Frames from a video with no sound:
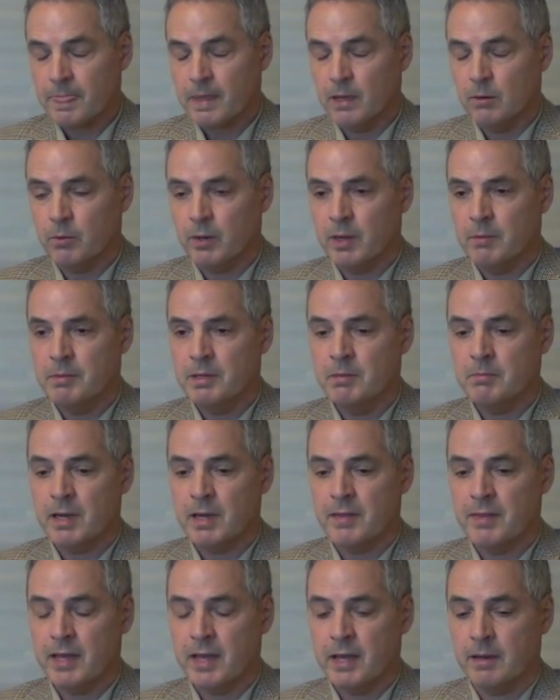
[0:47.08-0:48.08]
And what I mean
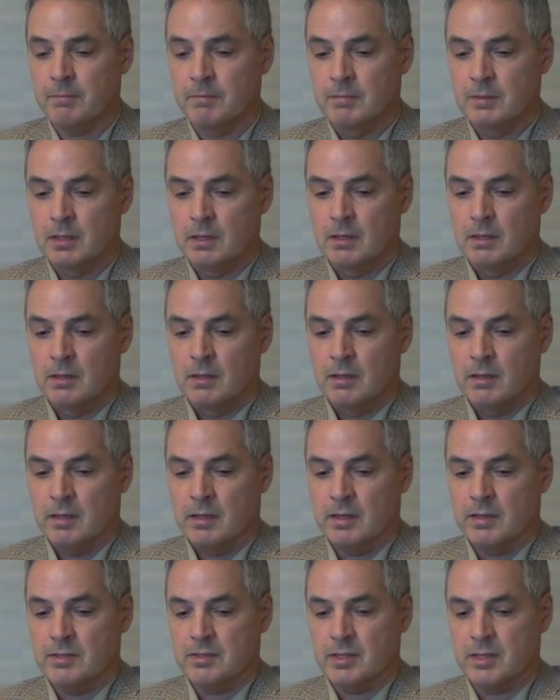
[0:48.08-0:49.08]
by that is